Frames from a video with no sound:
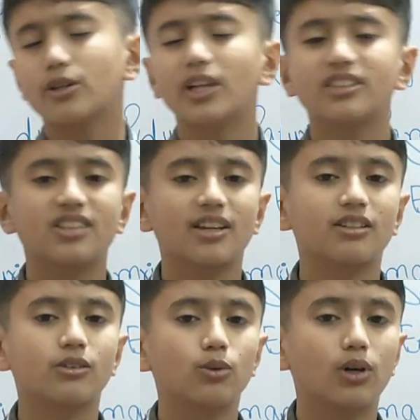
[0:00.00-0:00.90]
So let's
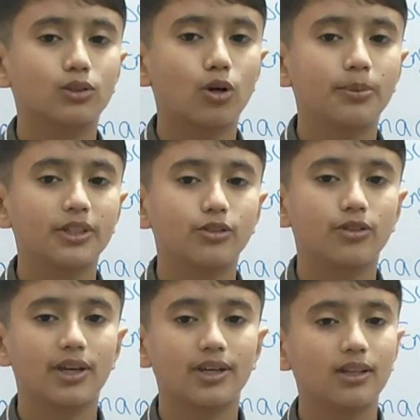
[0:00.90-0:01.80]
get into our topic
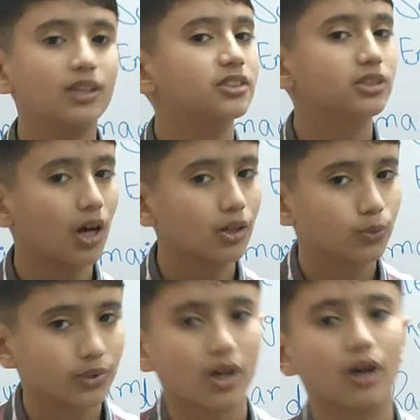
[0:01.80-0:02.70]
today. Let's
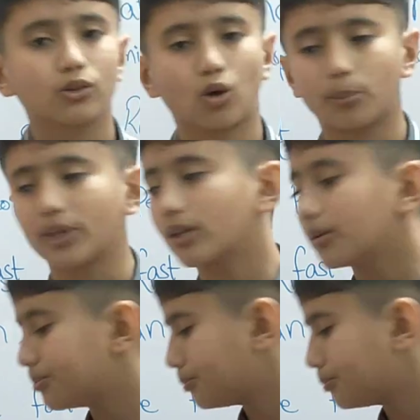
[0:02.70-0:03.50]
start with our topic.